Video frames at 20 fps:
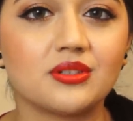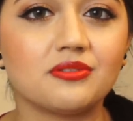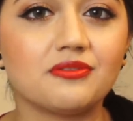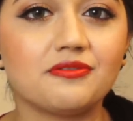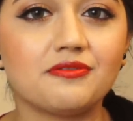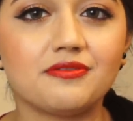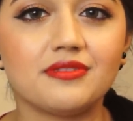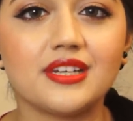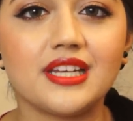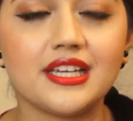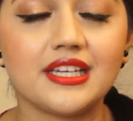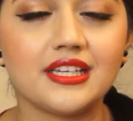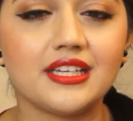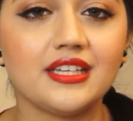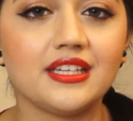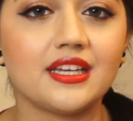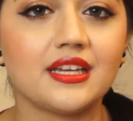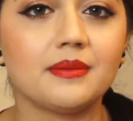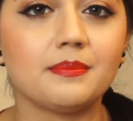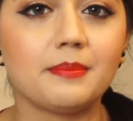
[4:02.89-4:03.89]
look
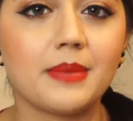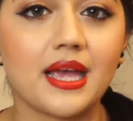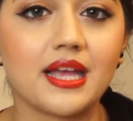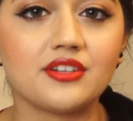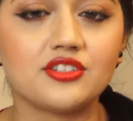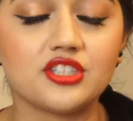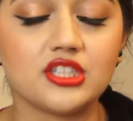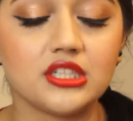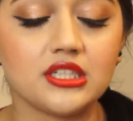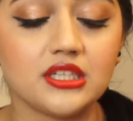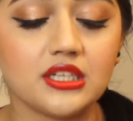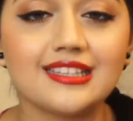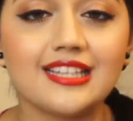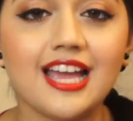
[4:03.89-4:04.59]
flaky and patchy.